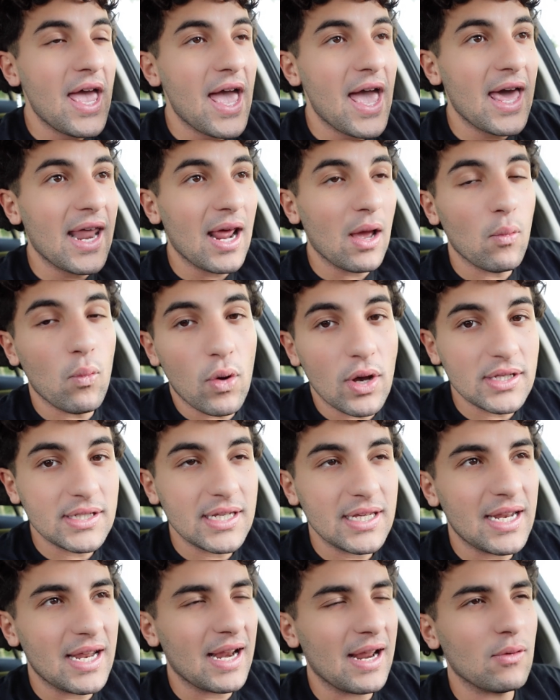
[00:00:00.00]
and I
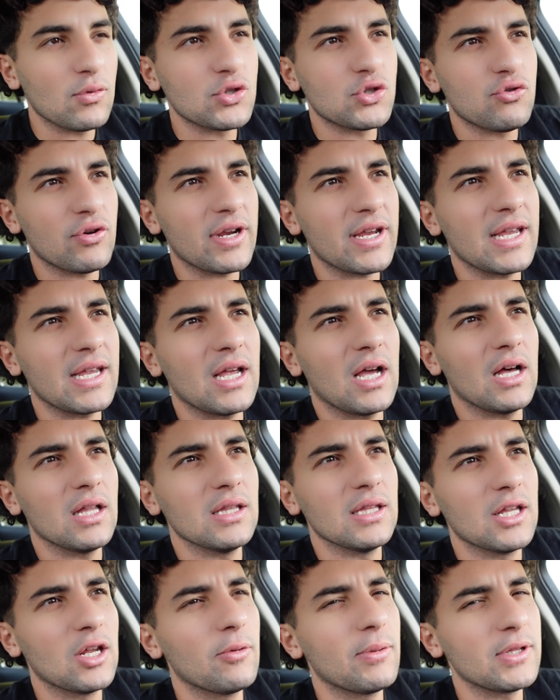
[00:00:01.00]
wasn't, and I was drinking a
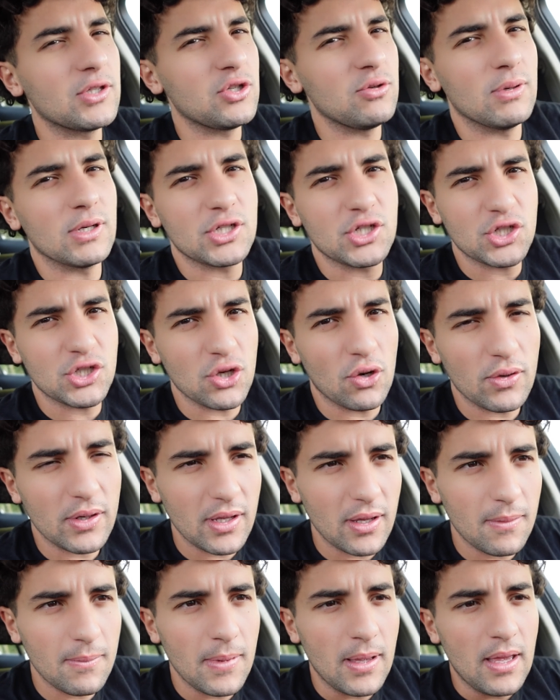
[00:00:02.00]
little bit too much
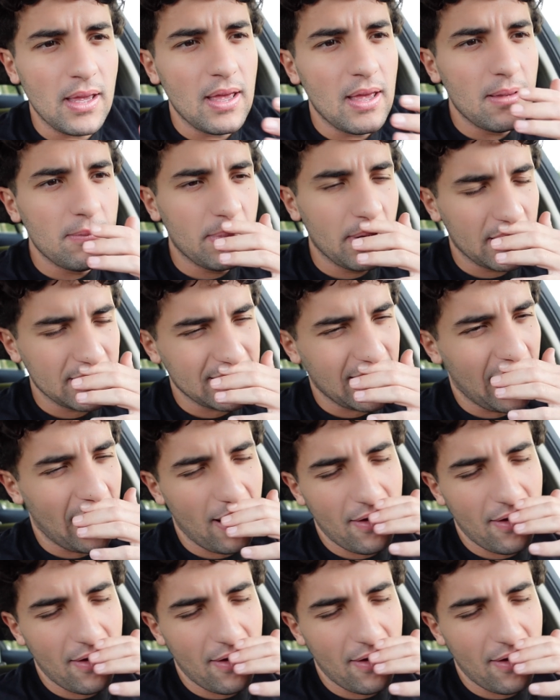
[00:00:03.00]
sodium because